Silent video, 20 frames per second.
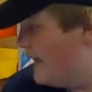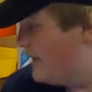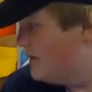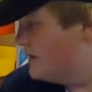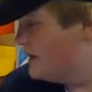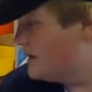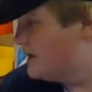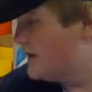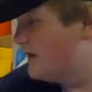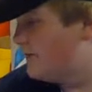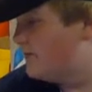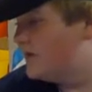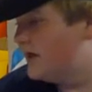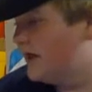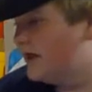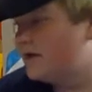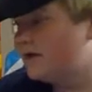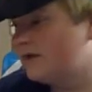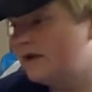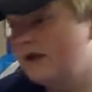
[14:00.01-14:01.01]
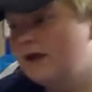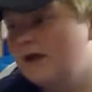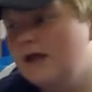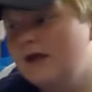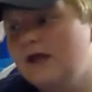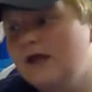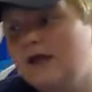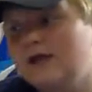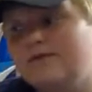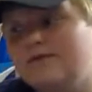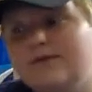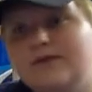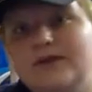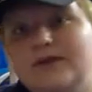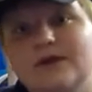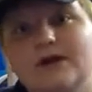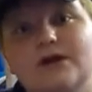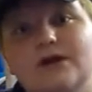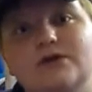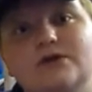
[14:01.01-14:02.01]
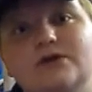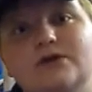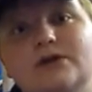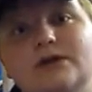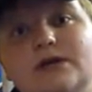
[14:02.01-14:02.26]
on the subject. If you think I should